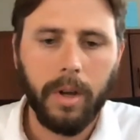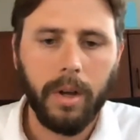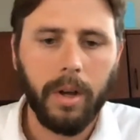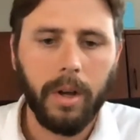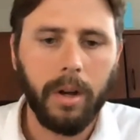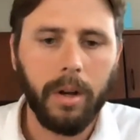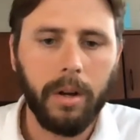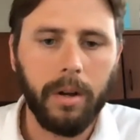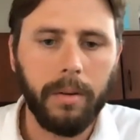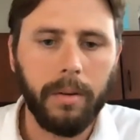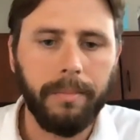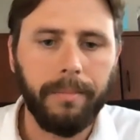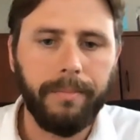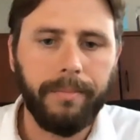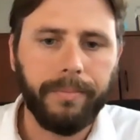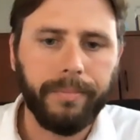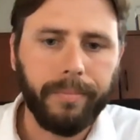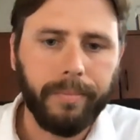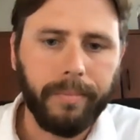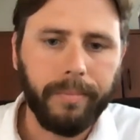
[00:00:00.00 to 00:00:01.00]

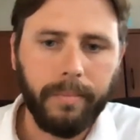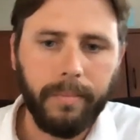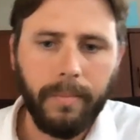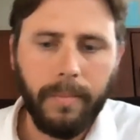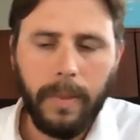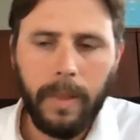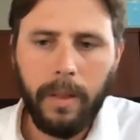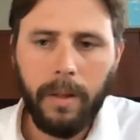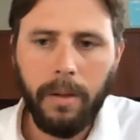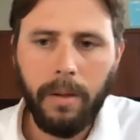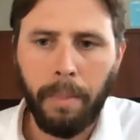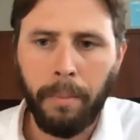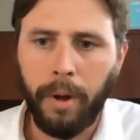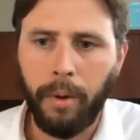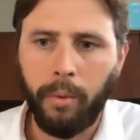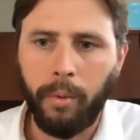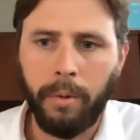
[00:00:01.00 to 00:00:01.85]
But